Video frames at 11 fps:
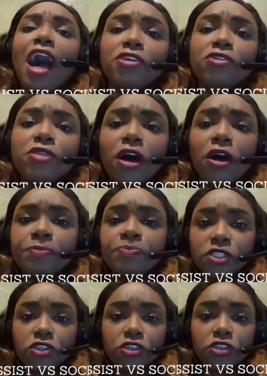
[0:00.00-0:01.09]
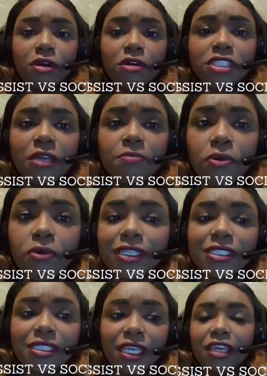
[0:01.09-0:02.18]
you know, you're the most
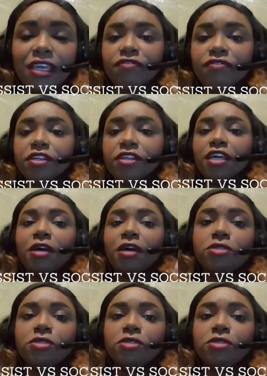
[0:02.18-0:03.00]
important thing for them.